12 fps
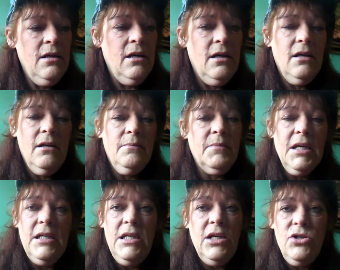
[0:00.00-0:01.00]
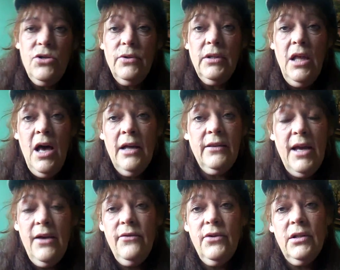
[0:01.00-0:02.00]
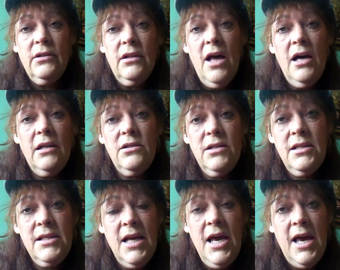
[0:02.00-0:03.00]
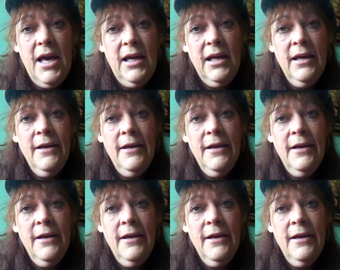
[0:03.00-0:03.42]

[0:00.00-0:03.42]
um, can teach you a lot. They have a lot to say